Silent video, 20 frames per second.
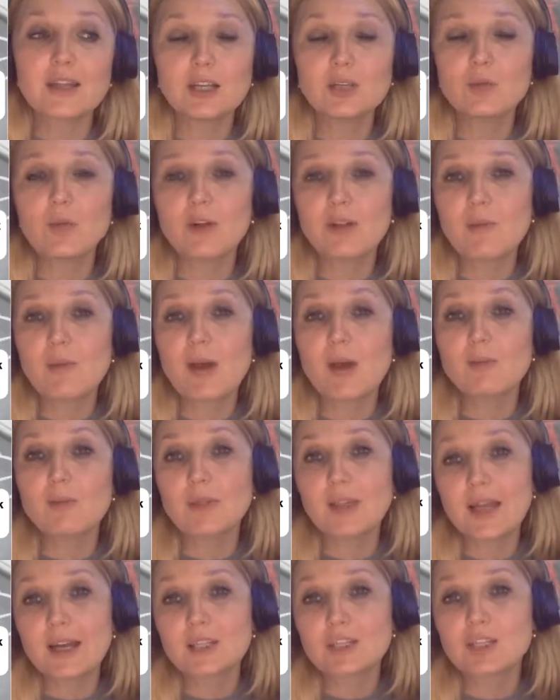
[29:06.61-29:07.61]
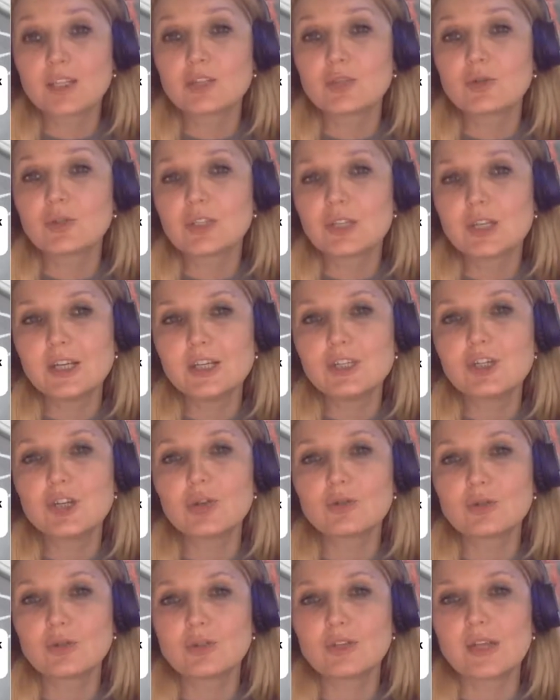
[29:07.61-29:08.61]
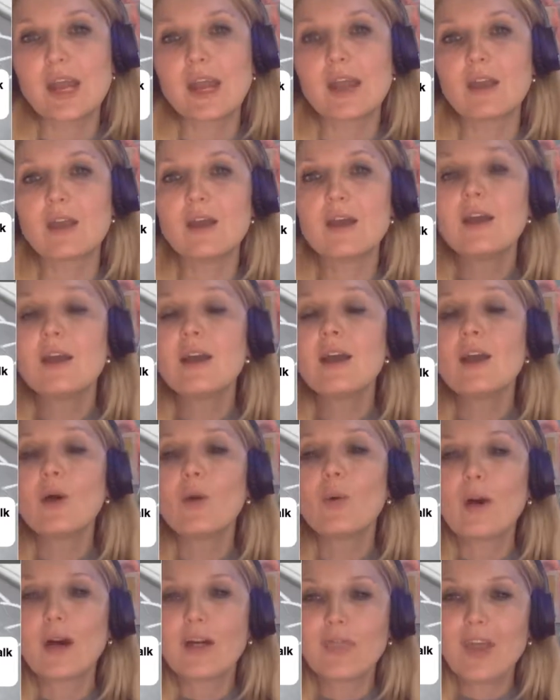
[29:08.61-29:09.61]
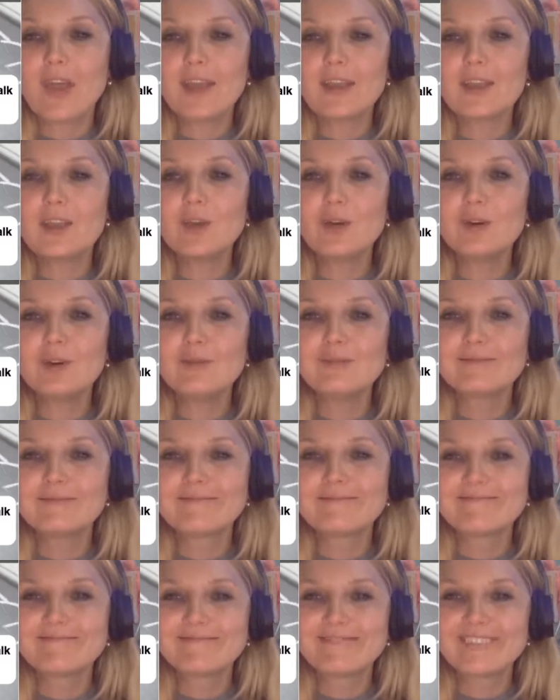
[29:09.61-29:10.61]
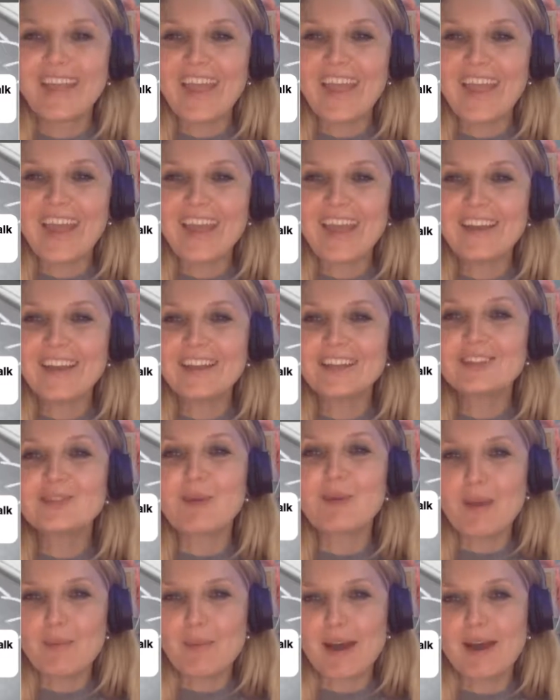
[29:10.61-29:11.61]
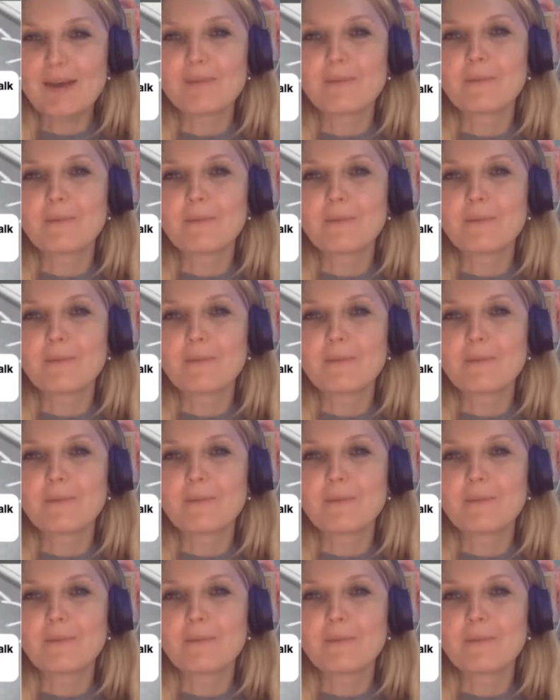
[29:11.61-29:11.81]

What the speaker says: It was my pleasure to teach you today. Well, thank you, and bye-bye.